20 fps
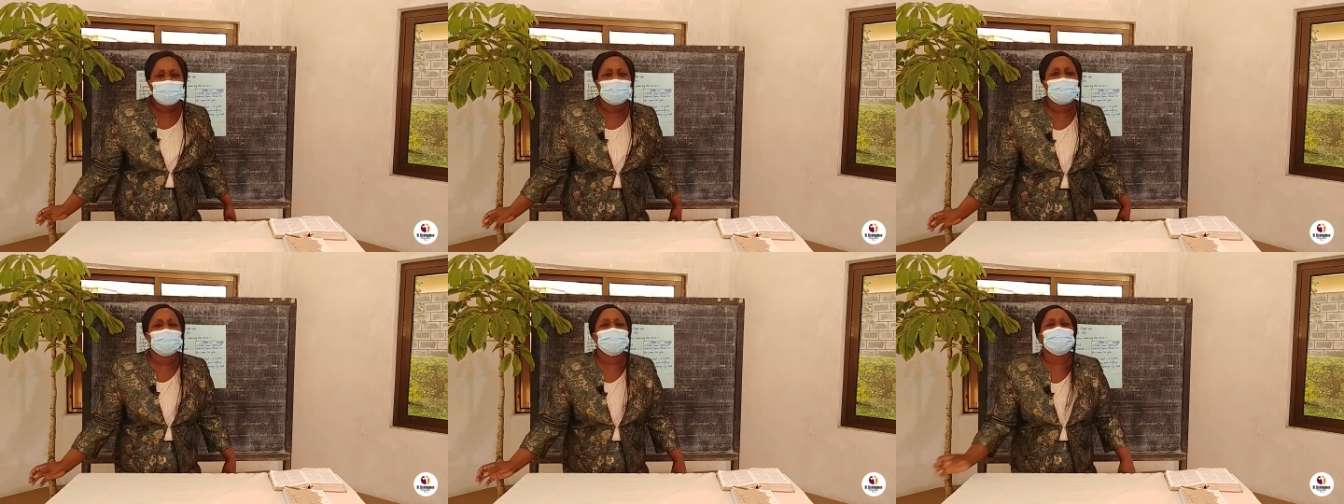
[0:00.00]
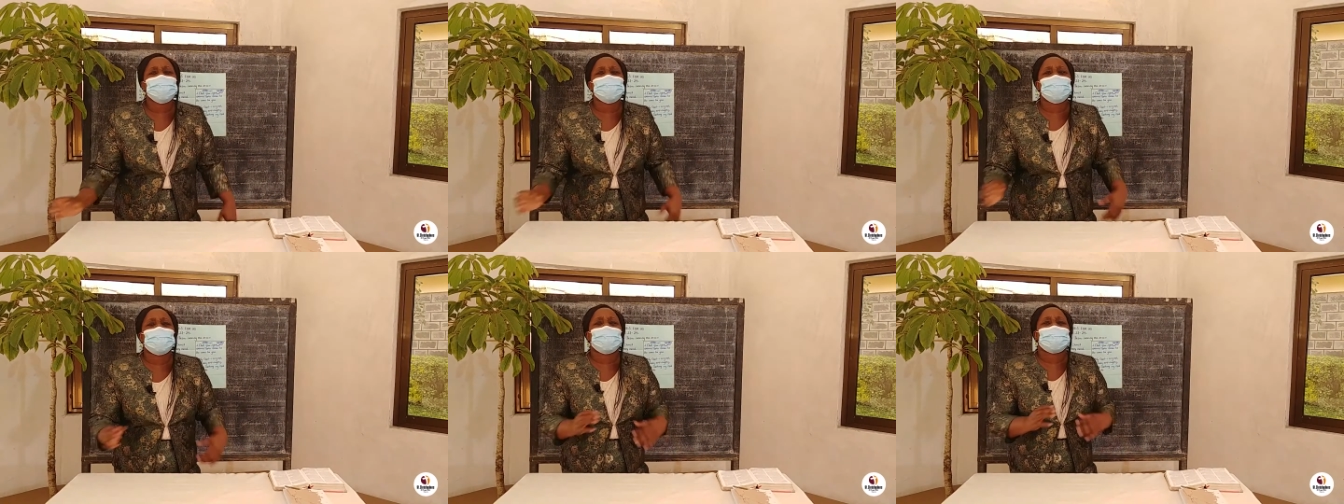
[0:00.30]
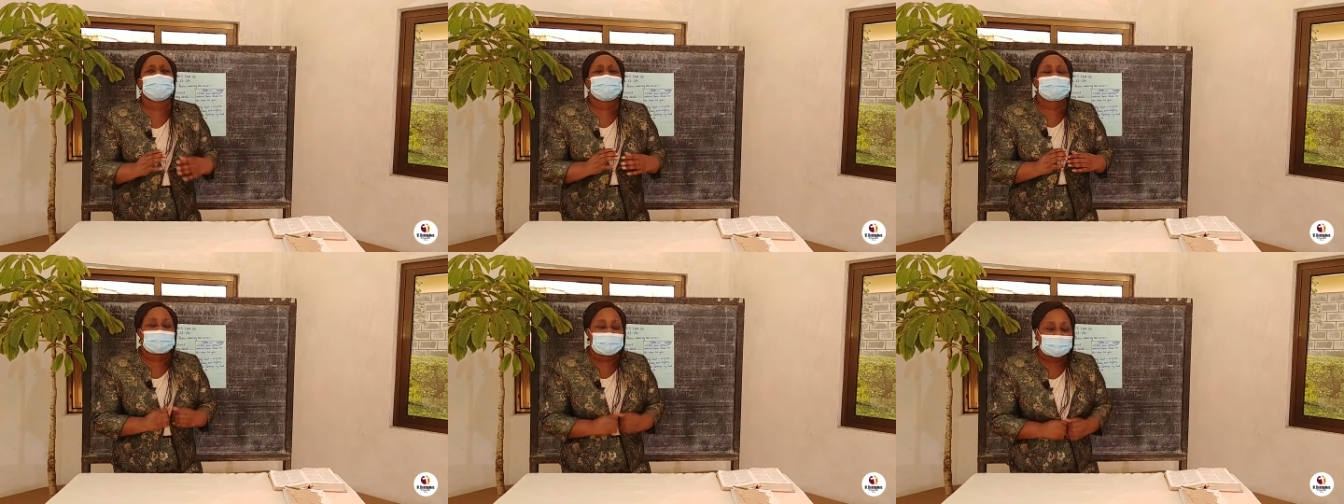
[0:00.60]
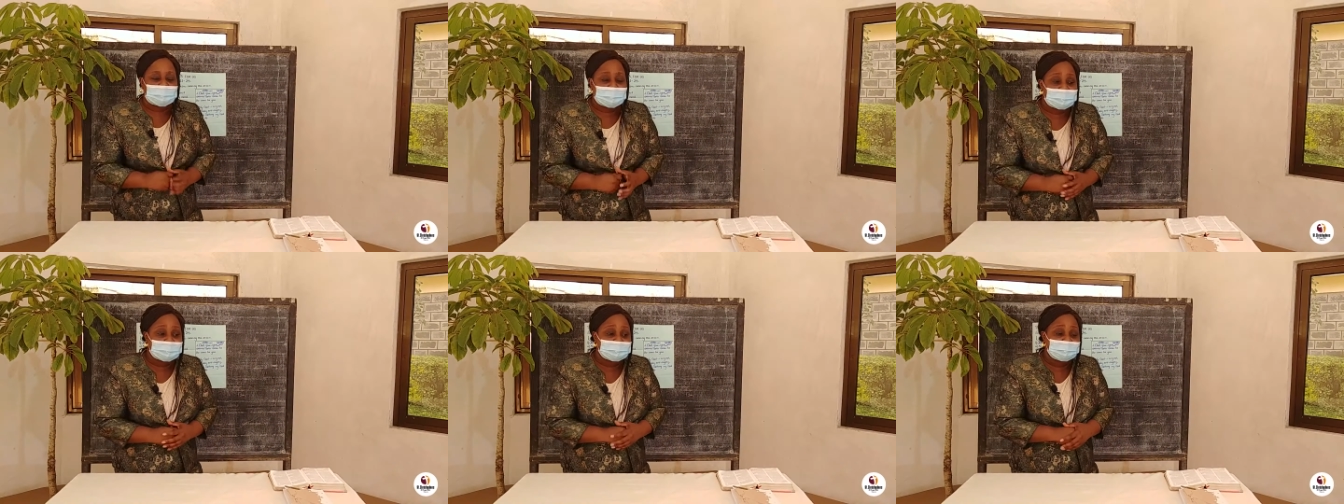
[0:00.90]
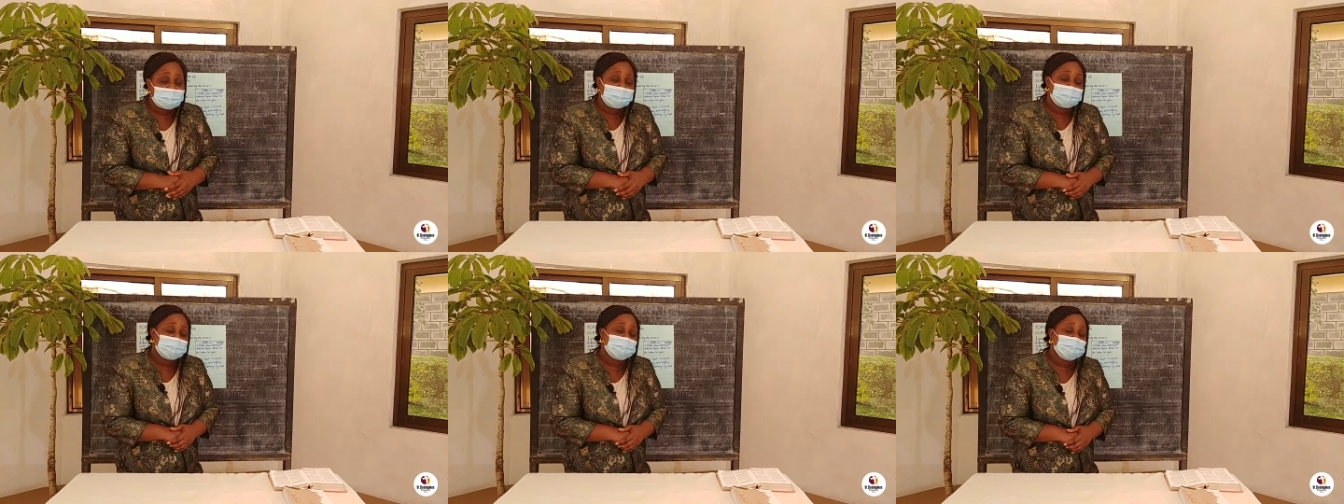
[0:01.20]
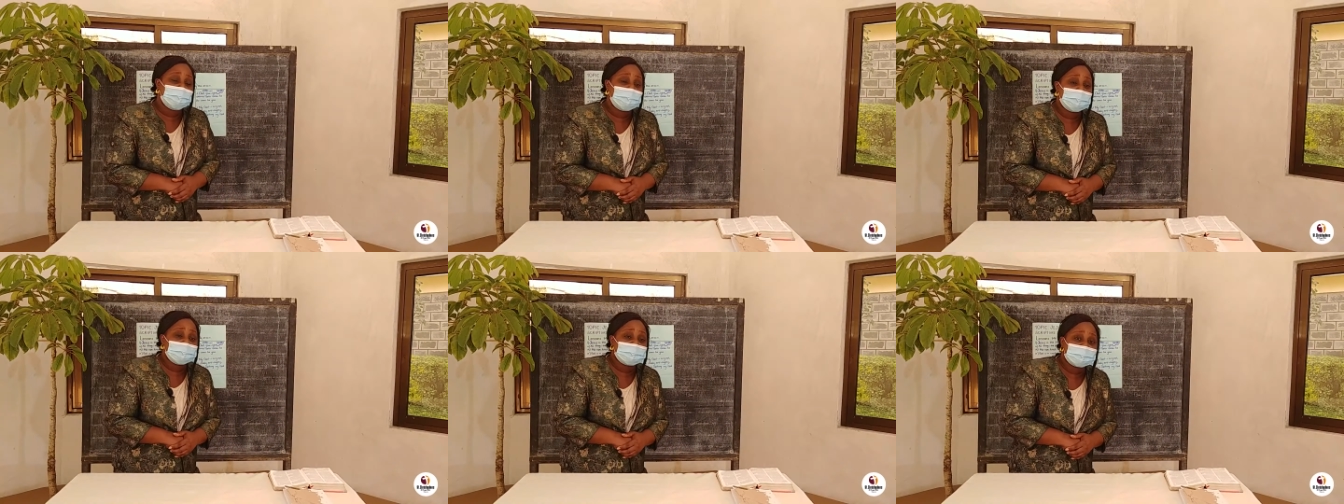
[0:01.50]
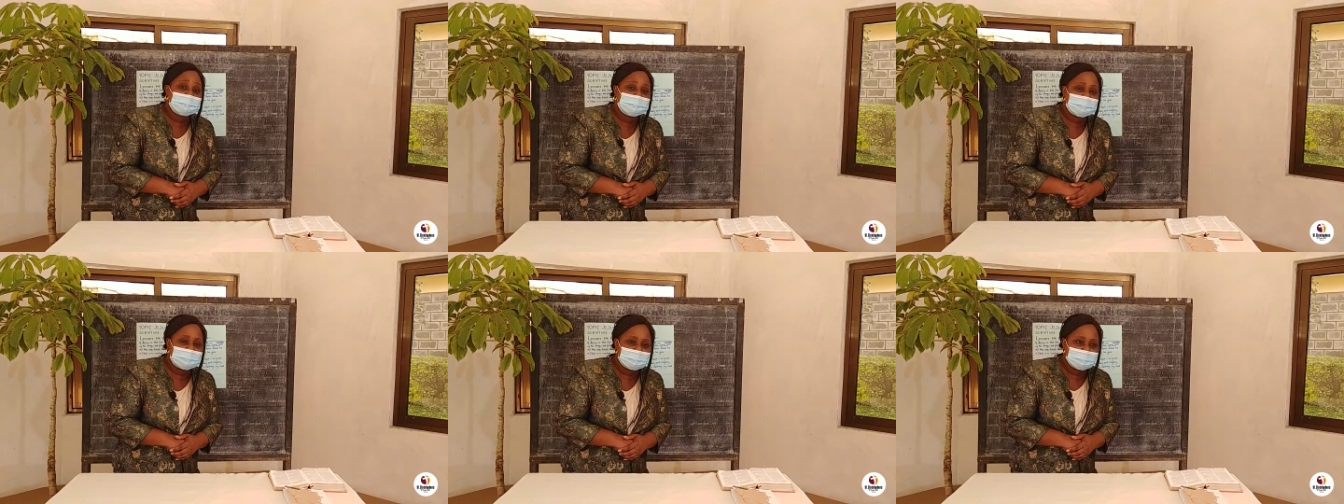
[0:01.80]
He was so tired. And you know
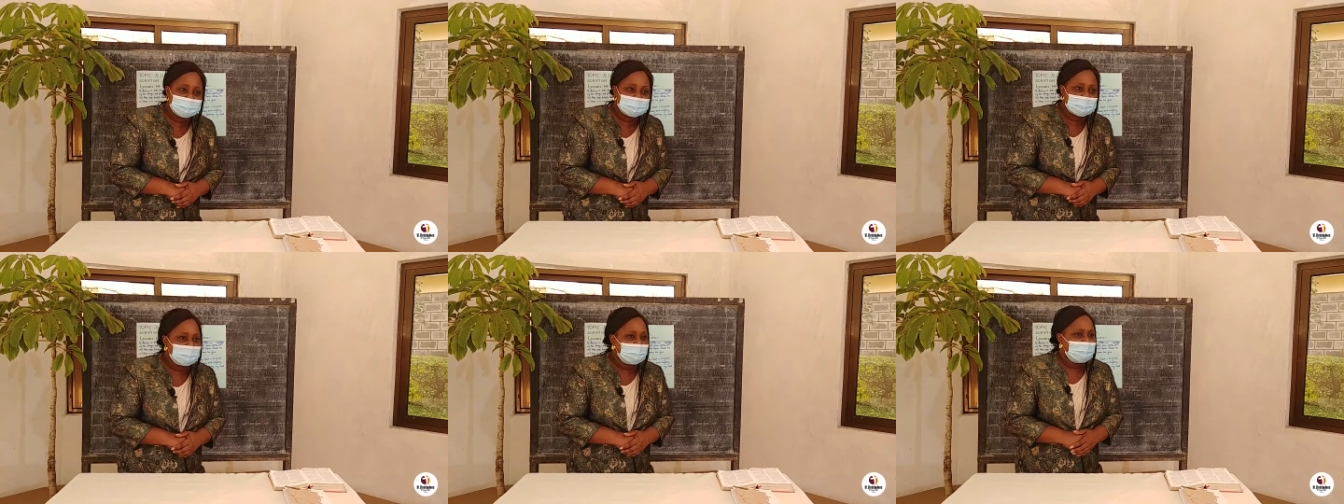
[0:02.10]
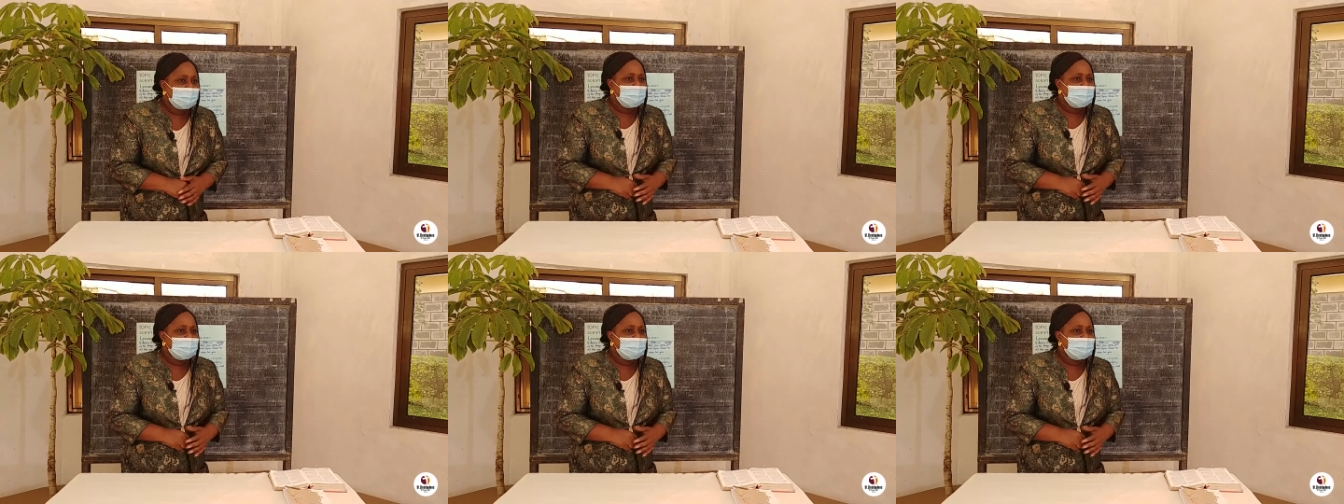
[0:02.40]
what he did?